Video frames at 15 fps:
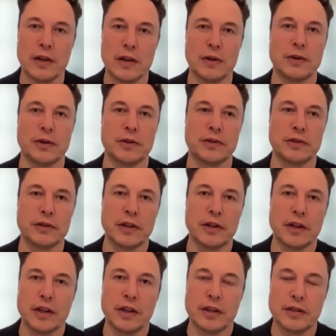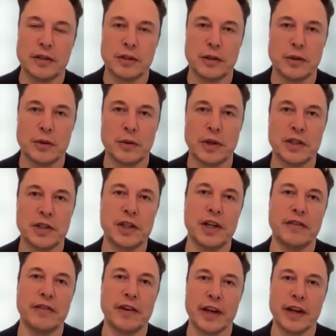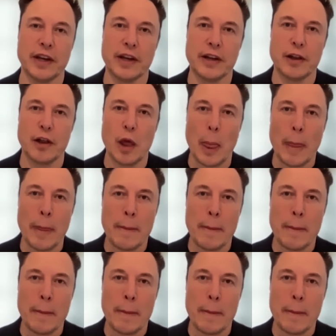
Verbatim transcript: close to achieving